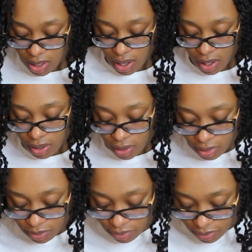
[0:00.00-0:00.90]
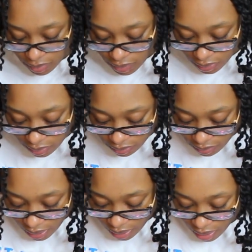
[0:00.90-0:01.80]

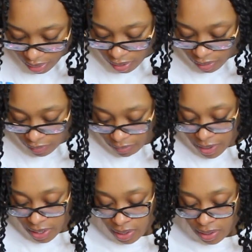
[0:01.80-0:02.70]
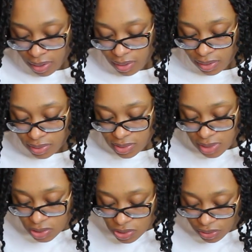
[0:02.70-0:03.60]
I have my
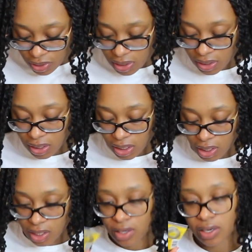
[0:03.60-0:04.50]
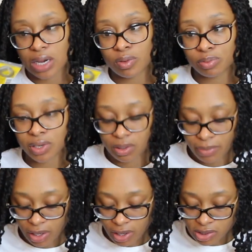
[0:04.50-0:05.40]
sunscreen in here. Now I'm putting
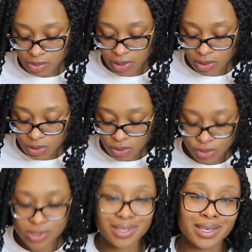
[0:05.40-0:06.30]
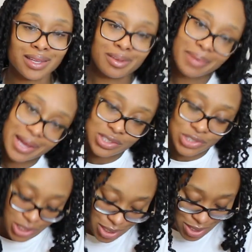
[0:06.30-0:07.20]
my Got To Be glue to lay them
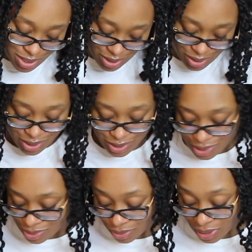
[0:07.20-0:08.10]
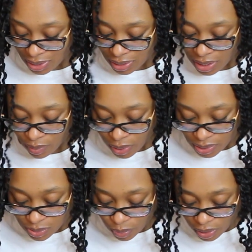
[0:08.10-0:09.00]
edges, because that's the only thing that
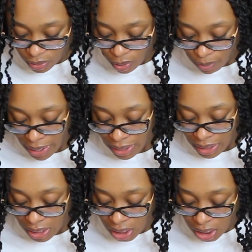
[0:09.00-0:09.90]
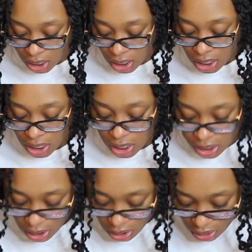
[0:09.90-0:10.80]
works well on my hair
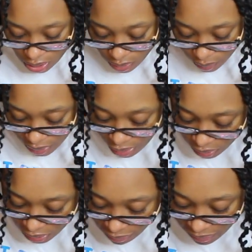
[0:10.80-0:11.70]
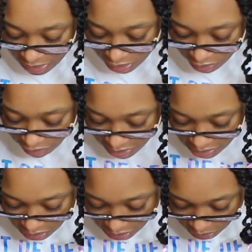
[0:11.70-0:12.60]
without leaving any
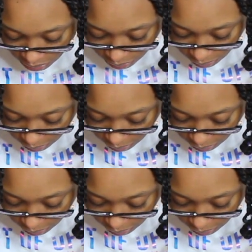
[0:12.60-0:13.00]
residue.